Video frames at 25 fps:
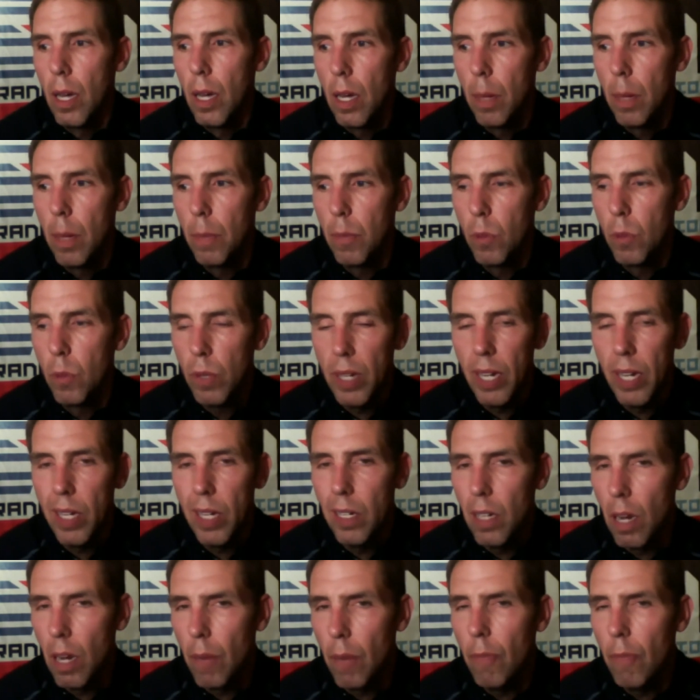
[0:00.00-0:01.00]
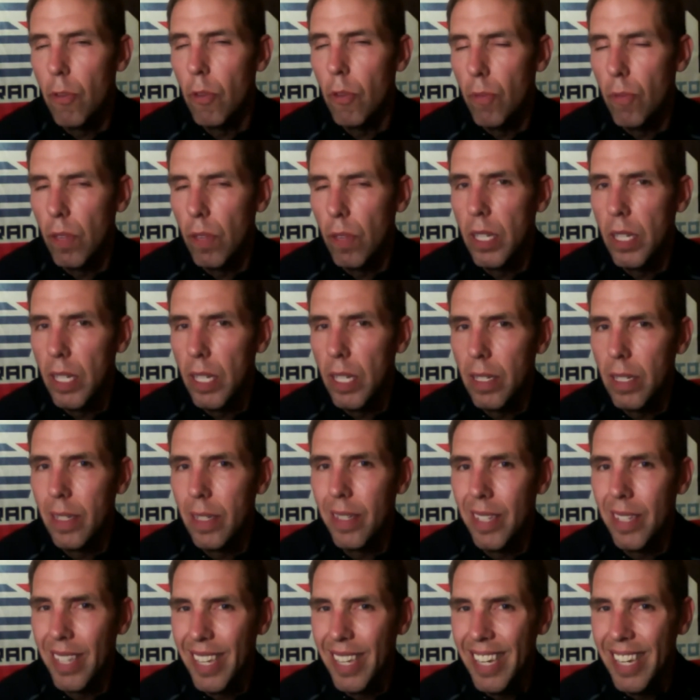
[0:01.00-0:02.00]
So again, comfort really is
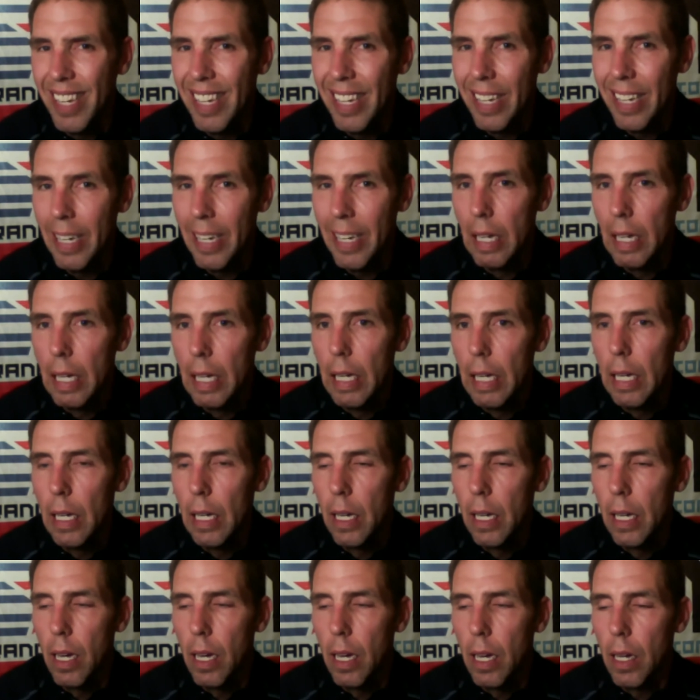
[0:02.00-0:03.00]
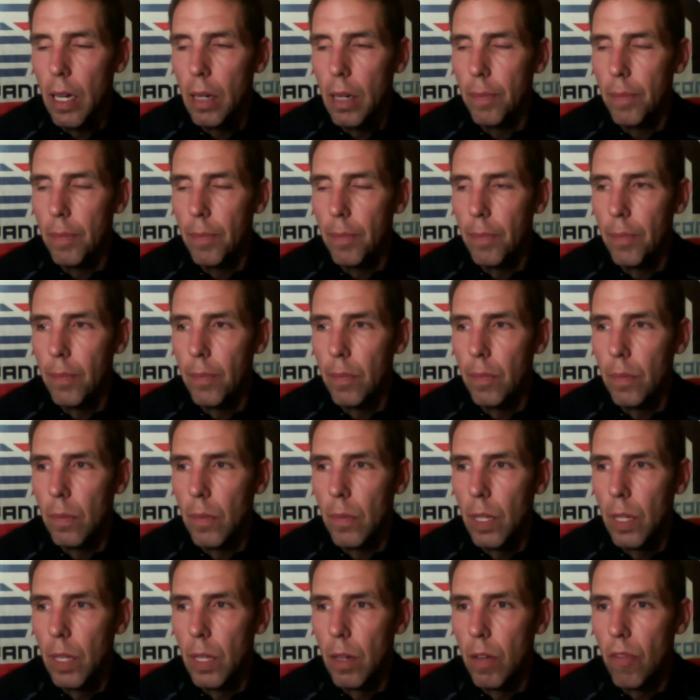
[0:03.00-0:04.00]
key
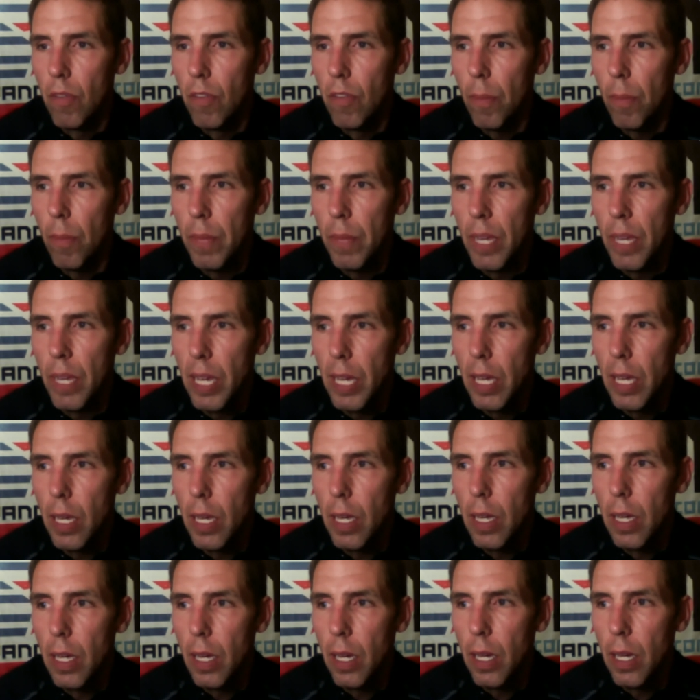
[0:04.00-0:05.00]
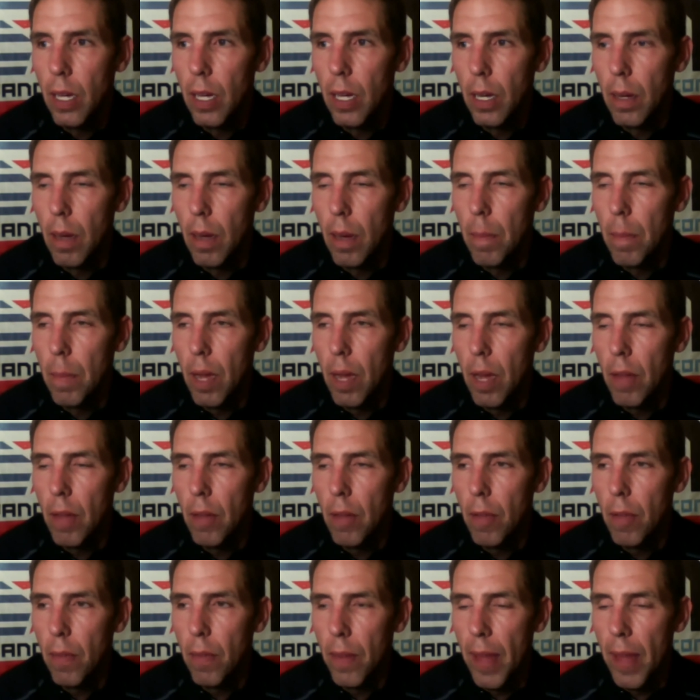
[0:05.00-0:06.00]
for me. Other
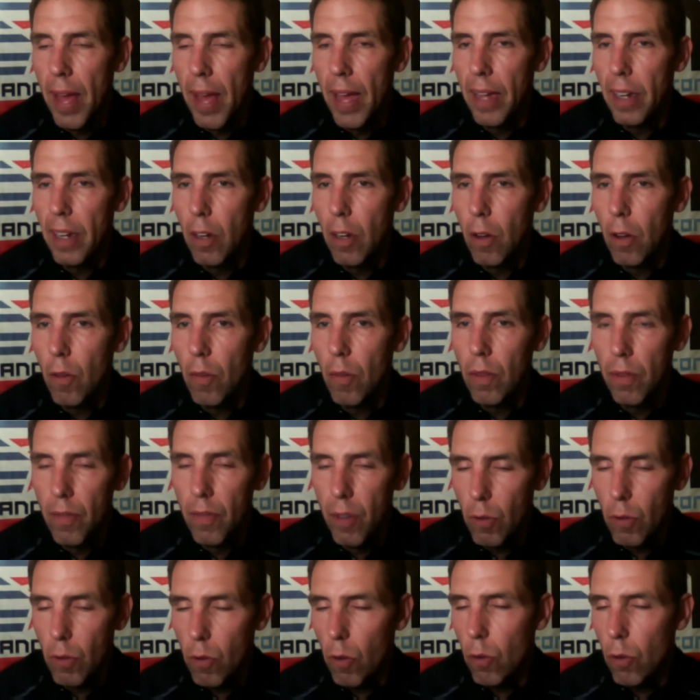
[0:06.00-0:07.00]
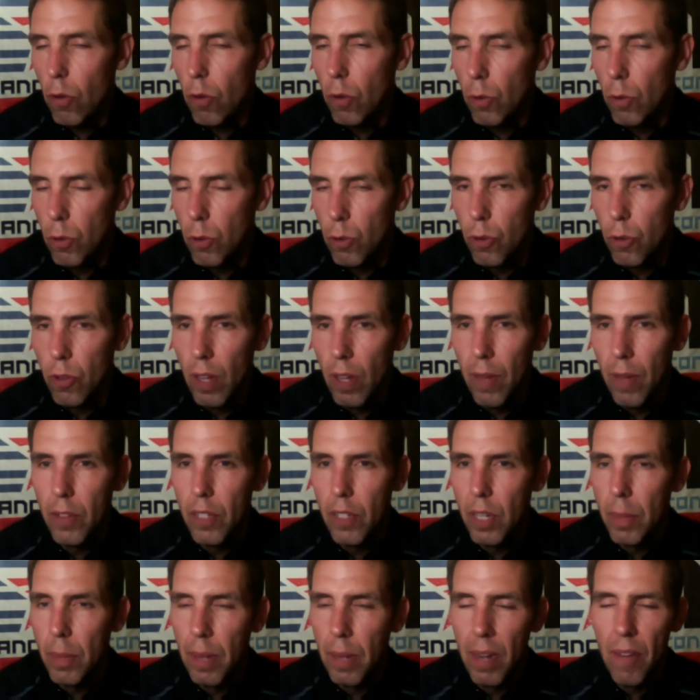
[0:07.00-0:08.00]
than that, the Velcro closures, obviously.
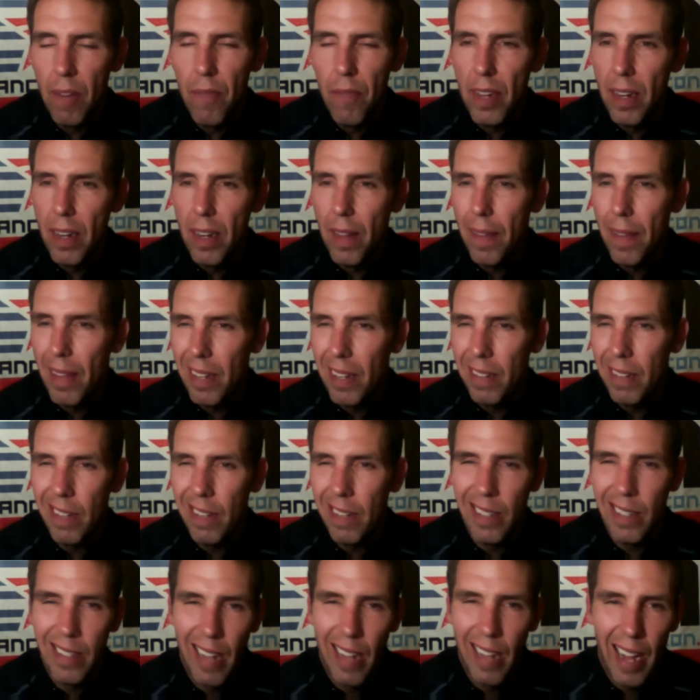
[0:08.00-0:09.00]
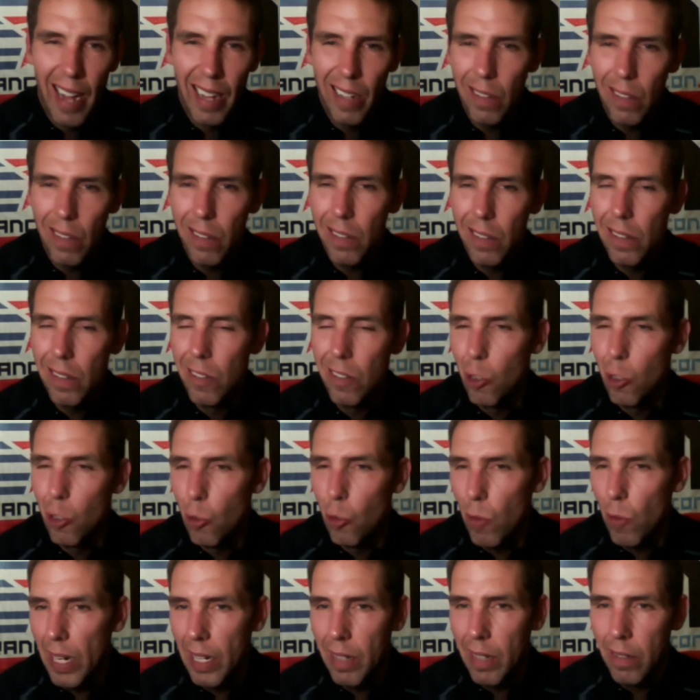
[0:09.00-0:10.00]
I'm not a fan of things like dials and
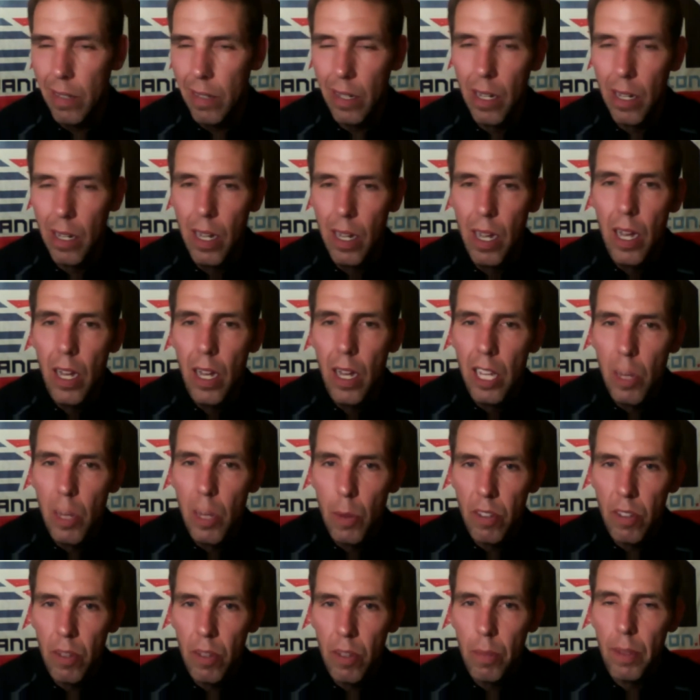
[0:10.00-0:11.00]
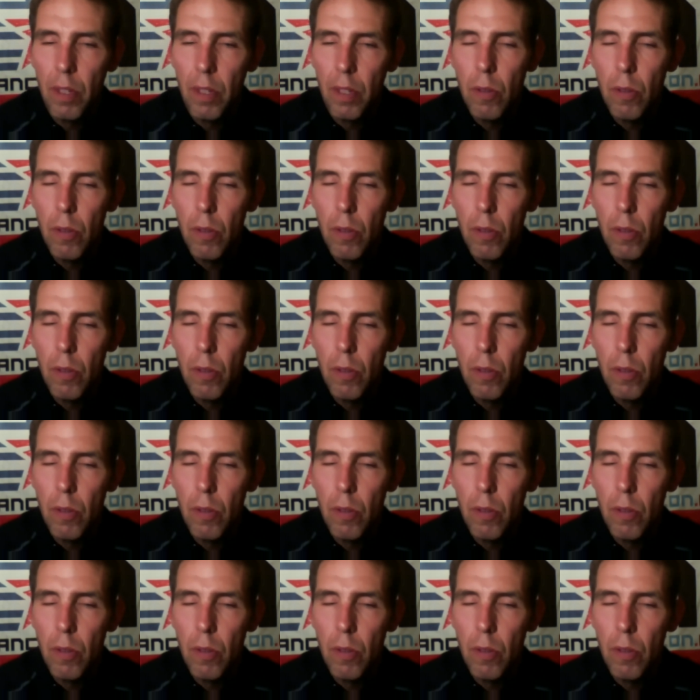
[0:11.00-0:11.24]
strings, and you want something you can